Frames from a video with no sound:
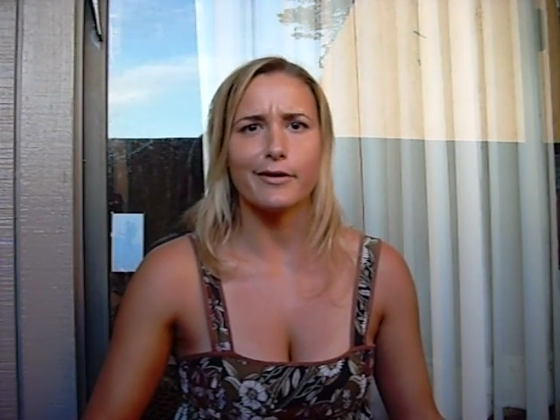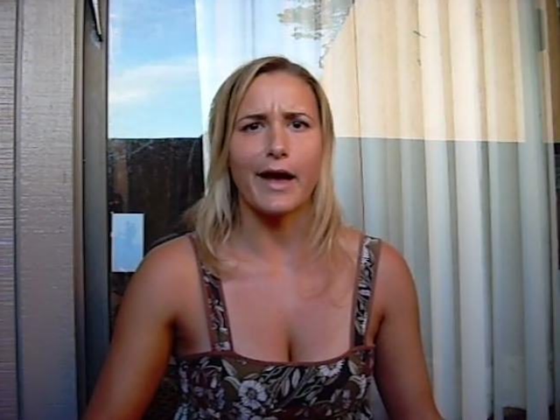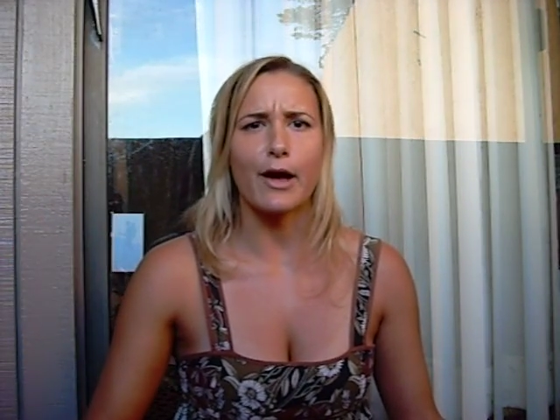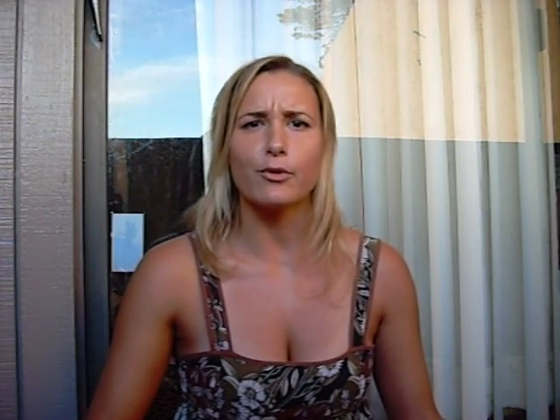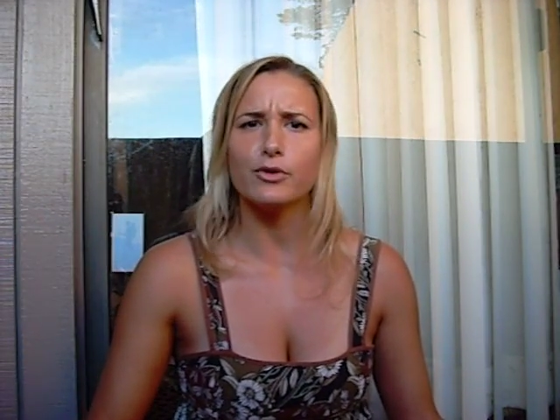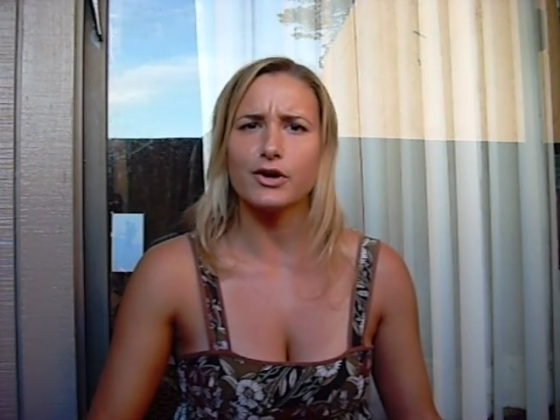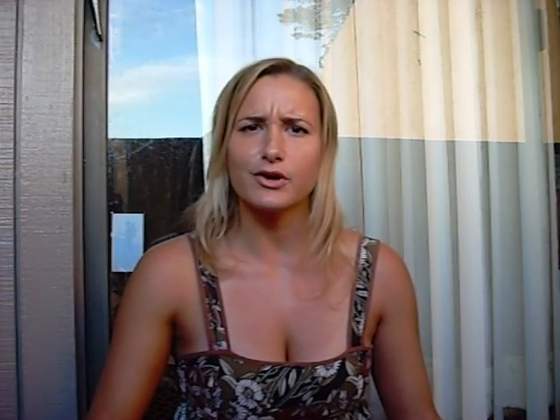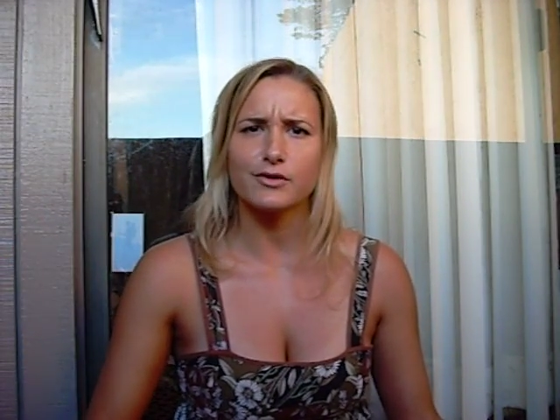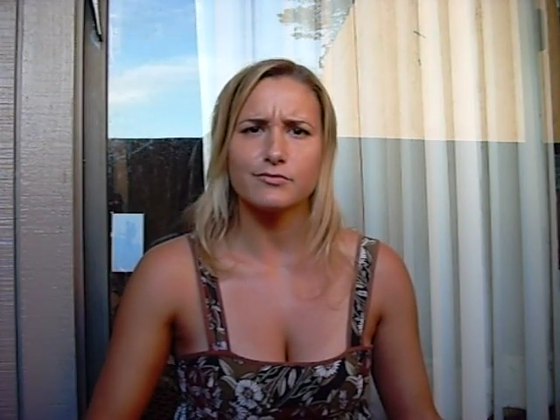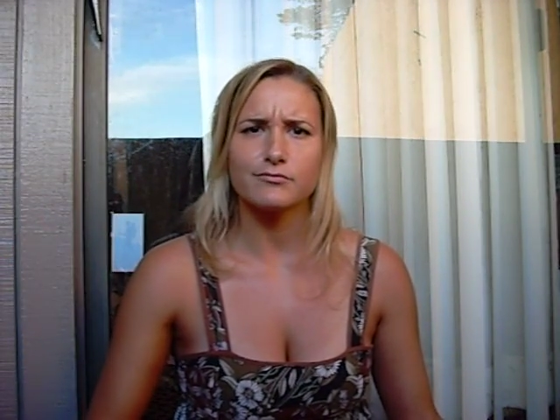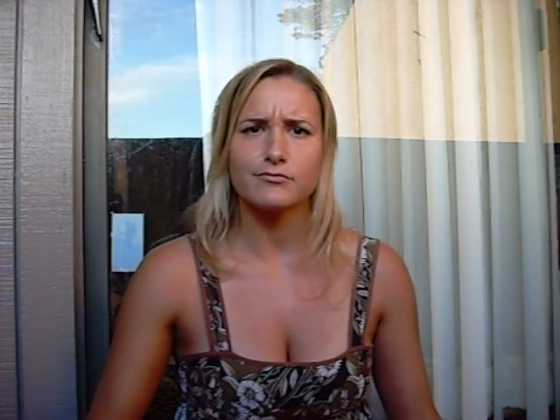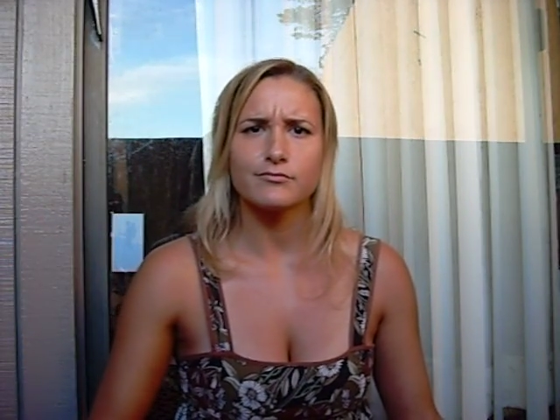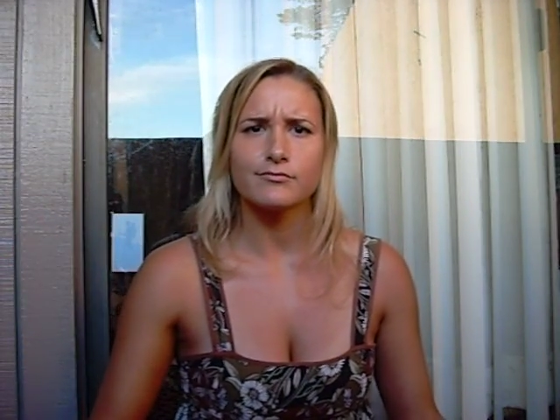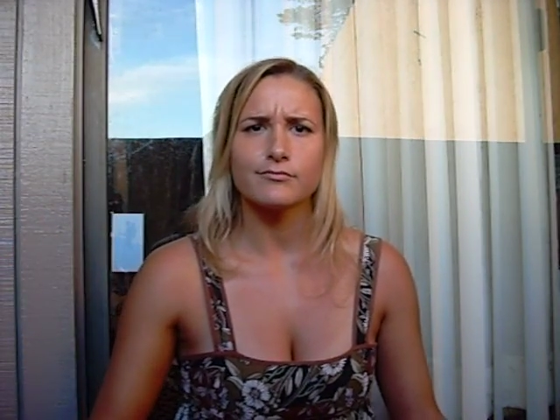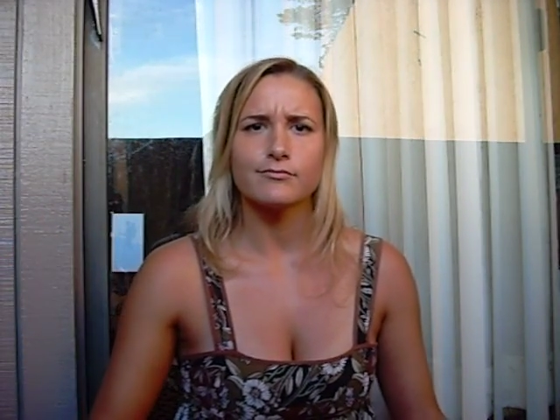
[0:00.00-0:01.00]
Outlook?
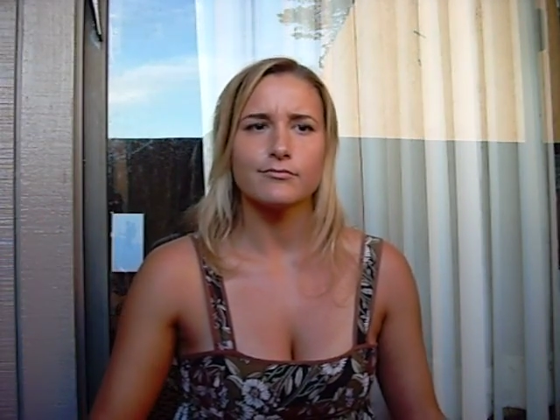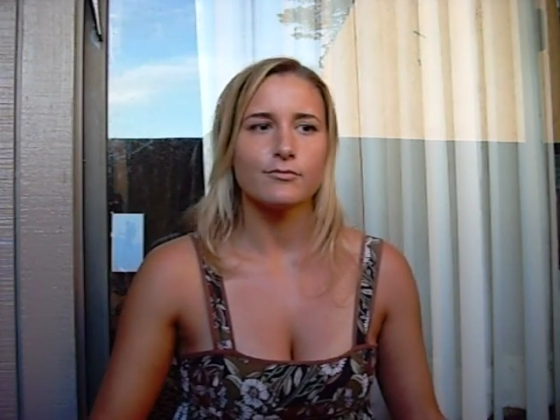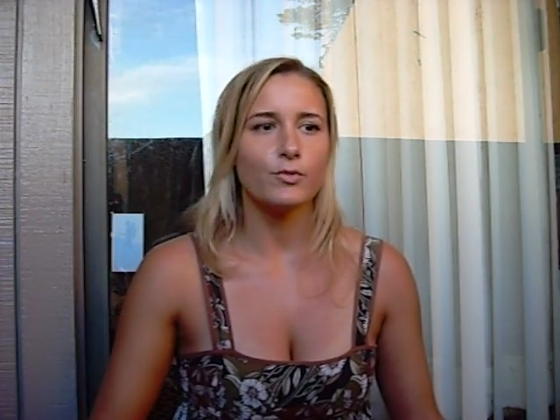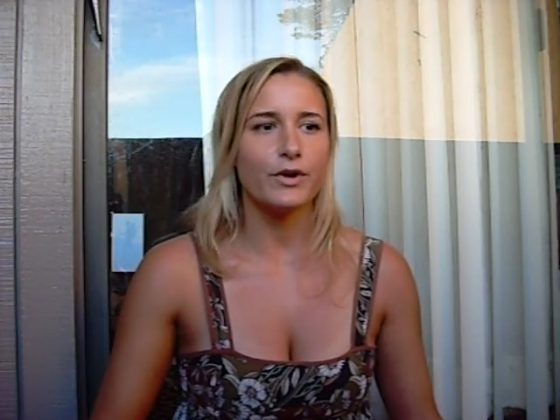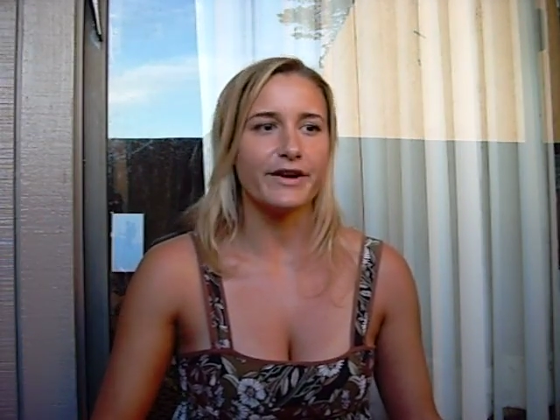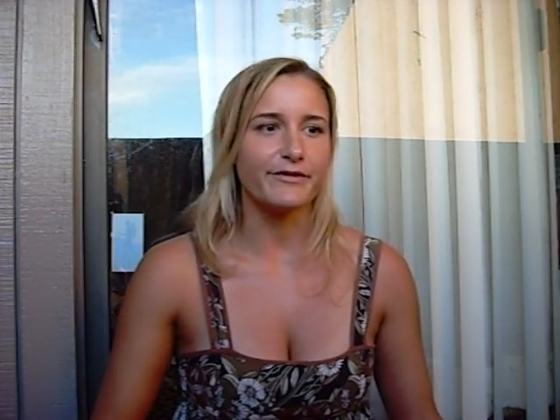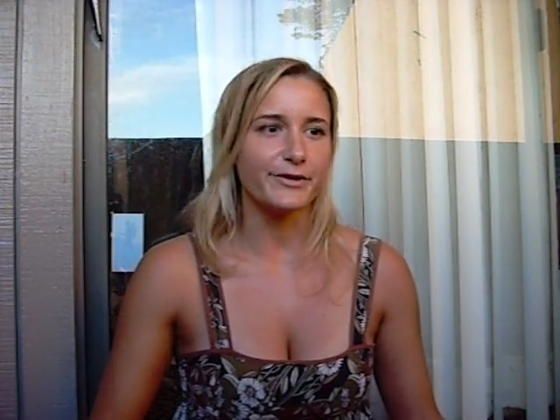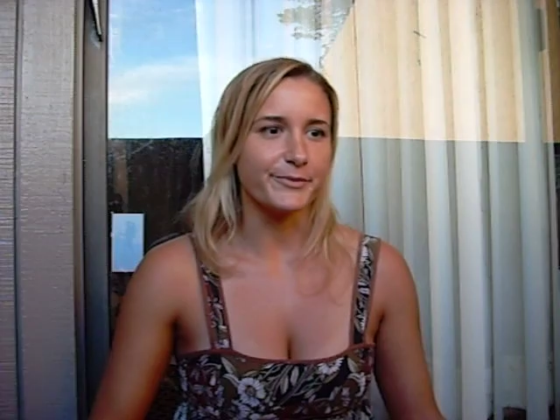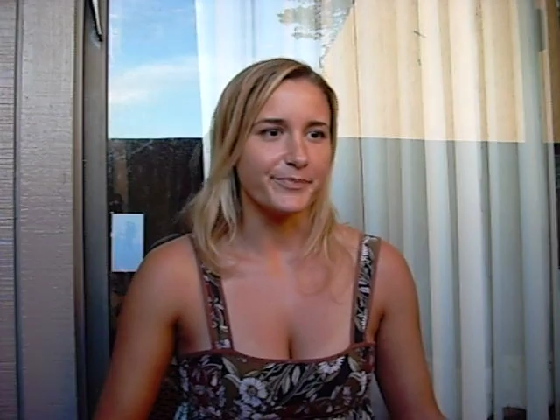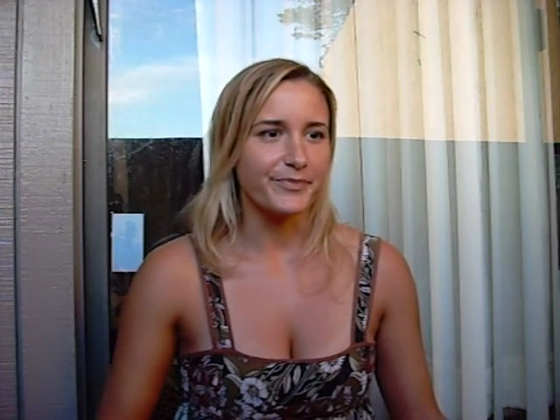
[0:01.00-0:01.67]
Whatever.